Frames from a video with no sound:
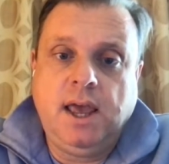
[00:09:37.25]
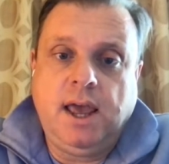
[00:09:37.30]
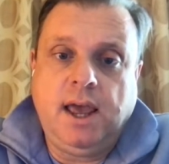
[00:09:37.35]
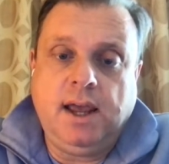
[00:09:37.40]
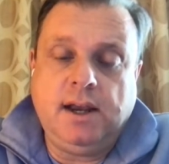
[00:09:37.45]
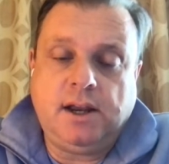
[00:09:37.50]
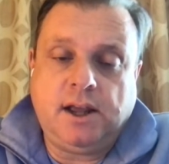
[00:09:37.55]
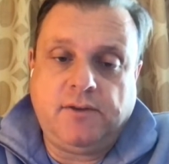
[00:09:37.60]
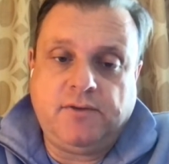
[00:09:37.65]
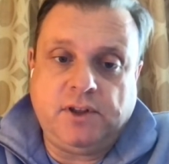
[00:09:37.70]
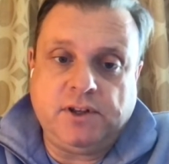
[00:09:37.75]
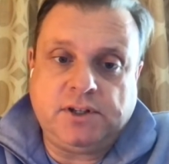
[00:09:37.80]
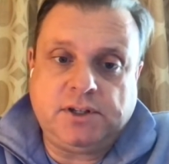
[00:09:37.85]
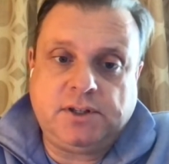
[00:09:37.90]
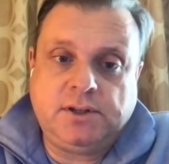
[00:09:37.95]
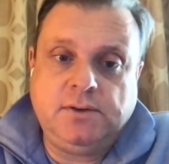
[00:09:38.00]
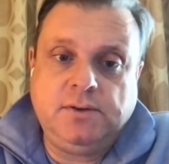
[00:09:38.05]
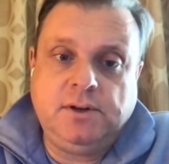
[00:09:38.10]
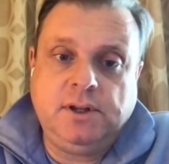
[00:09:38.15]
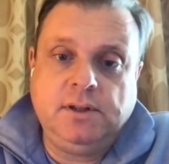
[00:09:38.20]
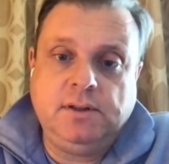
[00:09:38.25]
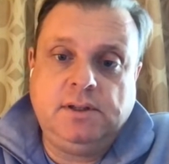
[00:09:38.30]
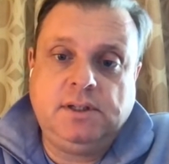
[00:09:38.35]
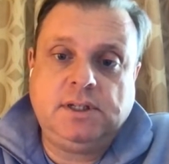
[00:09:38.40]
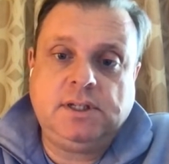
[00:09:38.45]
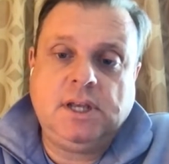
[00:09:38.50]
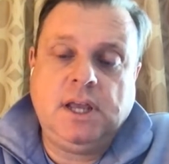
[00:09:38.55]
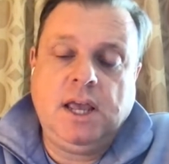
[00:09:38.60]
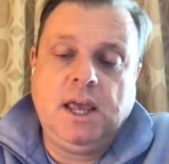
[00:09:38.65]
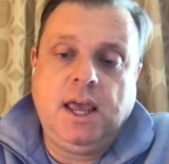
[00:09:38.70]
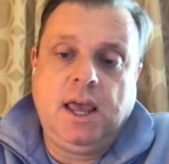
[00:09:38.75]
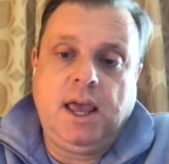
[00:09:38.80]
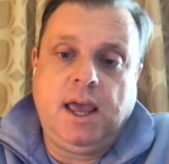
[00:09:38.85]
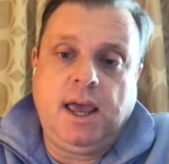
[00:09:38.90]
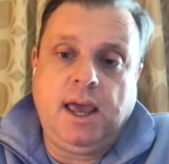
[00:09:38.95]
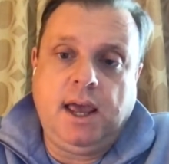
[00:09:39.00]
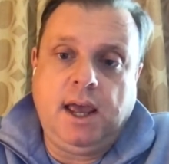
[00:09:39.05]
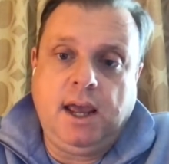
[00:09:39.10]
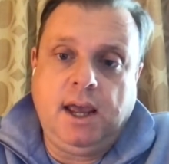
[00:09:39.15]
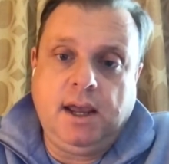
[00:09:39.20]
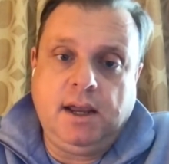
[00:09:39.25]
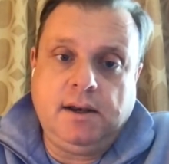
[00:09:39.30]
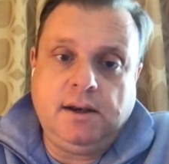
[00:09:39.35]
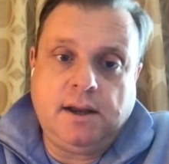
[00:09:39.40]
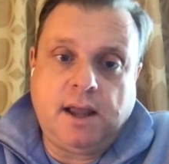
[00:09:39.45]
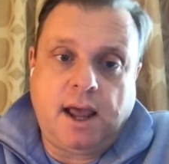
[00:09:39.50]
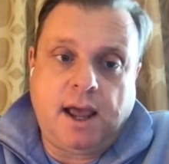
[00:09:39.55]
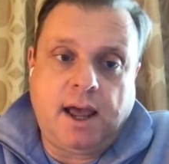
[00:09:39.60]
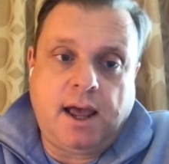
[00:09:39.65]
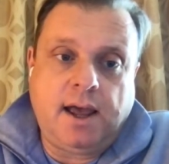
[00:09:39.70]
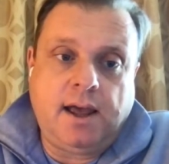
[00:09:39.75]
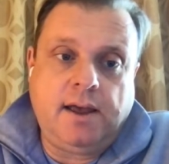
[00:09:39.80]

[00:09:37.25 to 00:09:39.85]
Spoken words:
and of the students, and